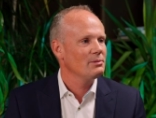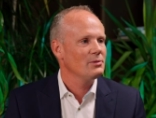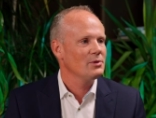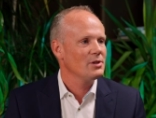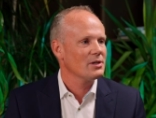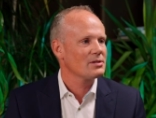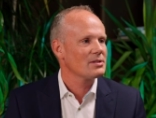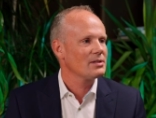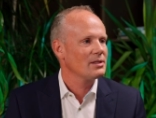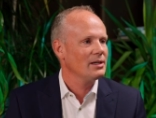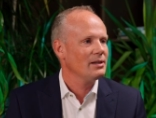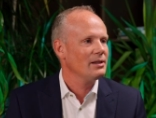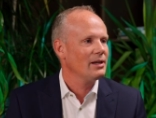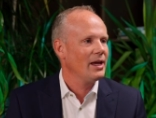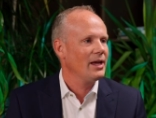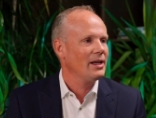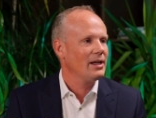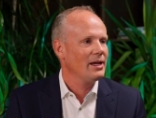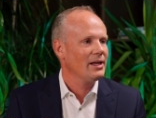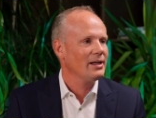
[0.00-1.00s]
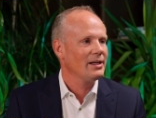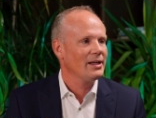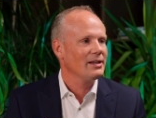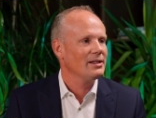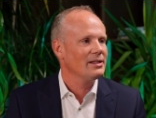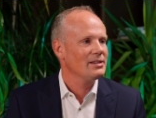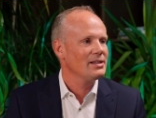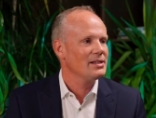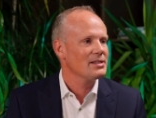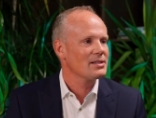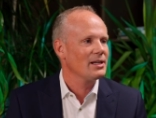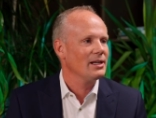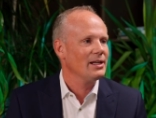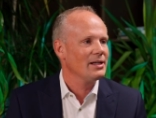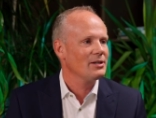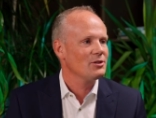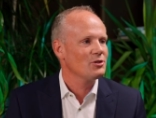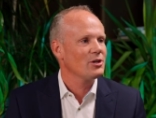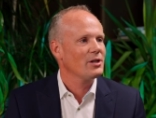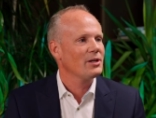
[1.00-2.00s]
just in, in any diesel
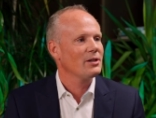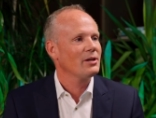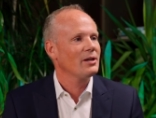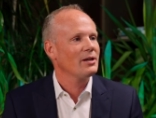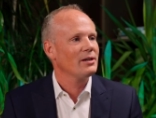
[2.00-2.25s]
engine,